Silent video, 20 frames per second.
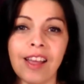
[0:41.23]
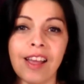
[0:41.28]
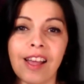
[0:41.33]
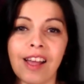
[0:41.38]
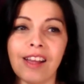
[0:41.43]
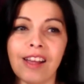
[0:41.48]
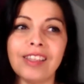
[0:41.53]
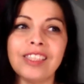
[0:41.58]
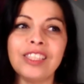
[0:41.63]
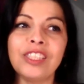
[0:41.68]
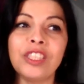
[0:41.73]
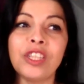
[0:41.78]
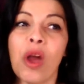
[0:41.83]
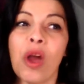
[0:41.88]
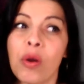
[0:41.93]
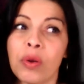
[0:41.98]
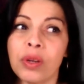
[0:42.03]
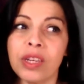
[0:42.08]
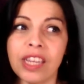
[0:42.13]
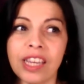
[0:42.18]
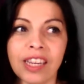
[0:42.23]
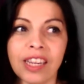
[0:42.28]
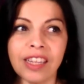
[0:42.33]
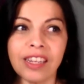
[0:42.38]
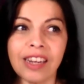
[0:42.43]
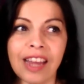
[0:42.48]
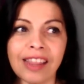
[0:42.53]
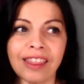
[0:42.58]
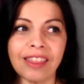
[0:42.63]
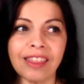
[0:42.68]
I was choking
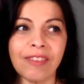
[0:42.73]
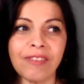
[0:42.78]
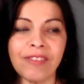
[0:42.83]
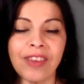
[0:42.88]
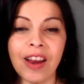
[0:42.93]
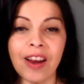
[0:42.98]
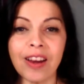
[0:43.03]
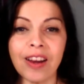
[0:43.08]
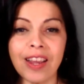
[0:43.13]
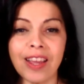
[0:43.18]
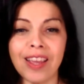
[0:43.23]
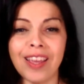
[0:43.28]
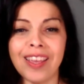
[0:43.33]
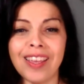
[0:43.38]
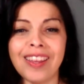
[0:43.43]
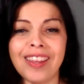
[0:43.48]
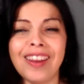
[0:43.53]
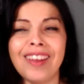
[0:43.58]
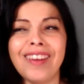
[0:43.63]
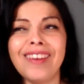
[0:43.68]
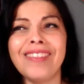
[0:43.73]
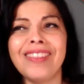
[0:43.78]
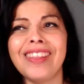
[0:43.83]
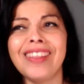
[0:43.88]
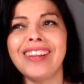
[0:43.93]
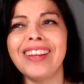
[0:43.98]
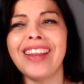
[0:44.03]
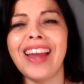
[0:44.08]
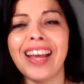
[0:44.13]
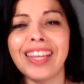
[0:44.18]
at the very end of the
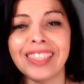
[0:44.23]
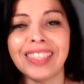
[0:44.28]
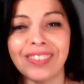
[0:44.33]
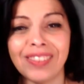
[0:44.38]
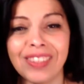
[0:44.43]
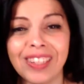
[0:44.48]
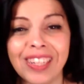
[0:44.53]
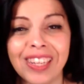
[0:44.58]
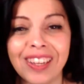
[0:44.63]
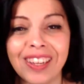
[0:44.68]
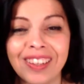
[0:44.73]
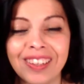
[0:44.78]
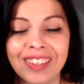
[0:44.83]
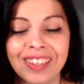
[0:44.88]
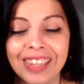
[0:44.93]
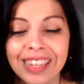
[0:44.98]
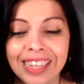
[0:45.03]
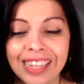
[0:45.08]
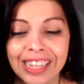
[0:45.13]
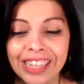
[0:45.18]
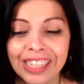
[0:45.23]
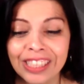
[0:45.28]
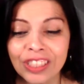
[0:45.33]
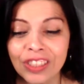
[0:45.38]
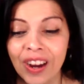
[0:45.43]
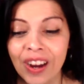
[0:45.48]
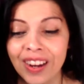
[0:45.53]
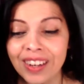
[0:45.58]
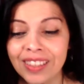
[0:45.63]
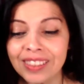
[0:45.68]
last video
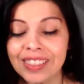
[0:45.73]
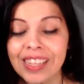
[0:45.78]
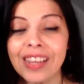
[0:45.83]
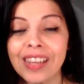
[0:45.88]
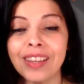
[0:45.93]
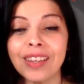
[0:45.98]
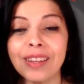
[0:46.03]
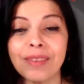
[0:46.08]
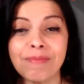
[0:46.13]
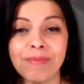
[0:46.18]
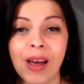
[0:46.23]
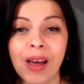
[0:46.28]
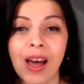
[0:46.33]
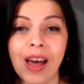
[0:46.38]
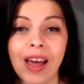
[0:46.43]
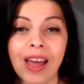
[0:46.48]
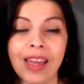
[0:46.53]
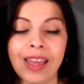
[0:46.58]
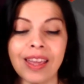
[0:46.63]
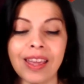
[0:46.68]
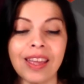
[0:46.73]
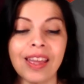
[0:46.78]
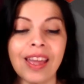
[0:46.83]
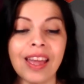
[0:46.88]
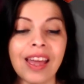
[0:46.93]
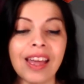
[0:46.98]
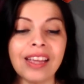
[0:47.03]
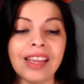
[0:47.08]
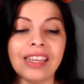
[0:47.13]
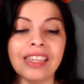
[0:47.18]
trying to say goodbye.
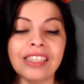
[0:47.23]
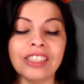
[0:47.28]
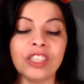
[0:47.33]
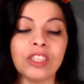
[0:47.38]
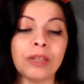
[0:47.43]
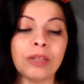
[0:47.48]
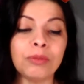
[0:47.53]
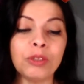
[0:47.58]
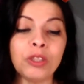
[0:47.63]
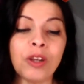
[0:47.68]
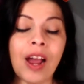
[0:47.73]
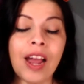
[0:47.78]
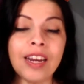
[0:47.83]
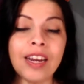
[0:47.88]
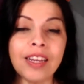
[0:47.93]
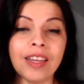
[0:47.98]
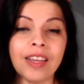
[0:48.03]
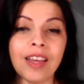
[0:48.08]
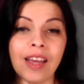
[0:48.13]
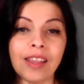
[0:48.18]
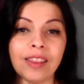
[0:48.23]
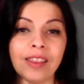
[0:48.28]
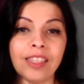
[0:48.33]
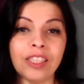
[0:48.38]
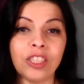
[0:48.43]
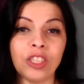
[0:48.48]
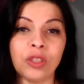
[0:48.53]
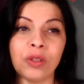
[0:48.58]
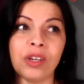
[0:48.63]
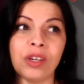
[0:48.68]
So I'm trying to cut these
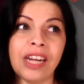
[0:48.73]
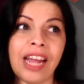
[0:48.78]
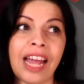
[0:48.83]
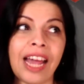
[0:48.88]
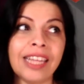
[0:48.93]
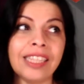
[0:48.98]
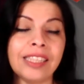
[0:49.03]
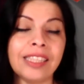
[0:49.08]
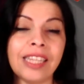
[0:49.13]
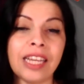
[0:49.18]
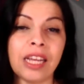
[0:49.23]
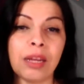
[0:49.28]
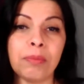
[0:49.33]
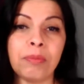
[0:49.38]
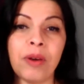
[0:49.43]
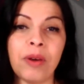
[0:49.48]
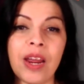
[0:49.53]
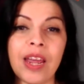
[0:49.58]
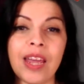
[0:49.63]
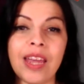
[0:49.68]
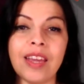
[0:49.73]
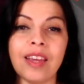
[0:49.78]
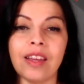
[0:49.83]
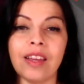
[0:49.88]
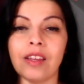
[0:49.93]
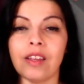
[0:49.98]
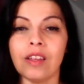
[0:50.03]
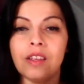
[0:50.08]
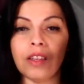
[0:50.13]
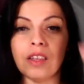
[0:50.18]
short. I had to take a break
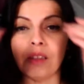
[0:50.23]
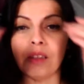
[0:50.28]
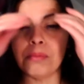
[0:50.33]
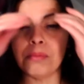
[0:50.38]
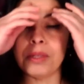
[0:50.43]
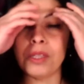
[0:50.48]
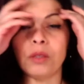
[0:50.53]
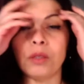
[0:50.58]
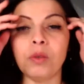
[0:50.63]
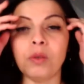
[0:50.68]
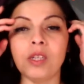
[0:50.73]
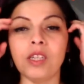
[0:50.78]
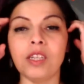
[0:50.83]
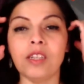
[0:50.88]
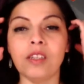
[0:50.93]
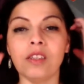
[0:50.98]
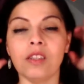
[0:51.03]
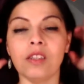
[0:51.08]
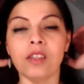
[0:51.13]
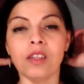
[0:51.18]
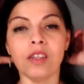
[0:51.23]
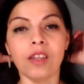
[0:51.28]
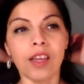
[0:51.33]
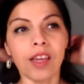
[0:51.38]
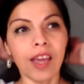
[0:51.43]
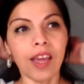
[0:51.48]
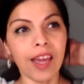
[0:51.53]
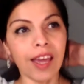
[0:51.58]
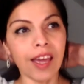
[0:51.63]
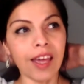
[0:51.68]
in between
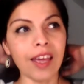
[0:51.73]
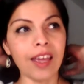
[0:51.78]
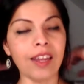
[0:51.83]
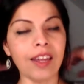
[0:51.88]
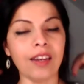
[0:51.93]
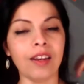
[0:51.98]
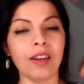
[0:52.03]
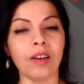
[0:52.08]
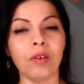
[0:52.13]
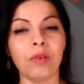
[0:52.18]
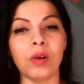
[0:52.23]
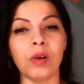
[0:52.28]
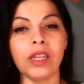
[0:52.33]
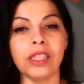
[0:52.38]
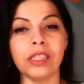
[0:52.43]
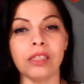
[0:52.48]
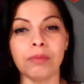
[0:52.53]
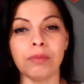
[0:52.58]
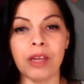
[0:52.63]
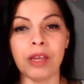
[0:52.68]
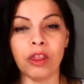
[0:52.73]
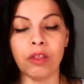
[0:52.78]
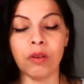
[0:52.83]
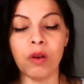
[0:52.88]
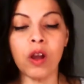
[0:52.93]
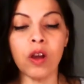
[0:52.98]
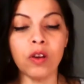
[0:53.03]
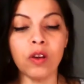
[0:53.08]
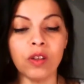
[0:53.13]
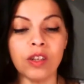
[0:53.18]
and rest my
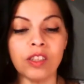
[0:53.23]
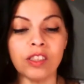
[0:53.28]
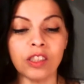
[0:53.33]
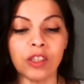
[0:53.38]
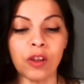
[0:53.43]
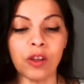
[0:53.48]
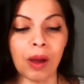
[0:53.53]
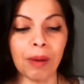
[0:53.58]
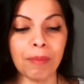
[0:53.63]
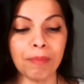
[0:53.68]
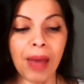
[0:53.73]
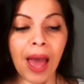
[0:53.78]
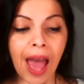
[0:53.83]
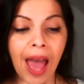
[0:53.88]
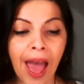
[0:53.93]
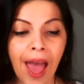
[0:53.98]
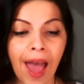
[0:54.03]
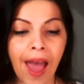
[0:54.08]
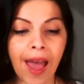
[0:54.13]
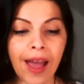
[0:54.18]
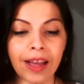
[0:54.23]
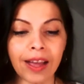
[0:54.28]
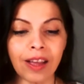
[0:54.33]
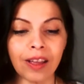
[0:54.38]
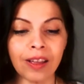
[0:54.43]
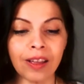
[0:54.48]
throat, so I'm back.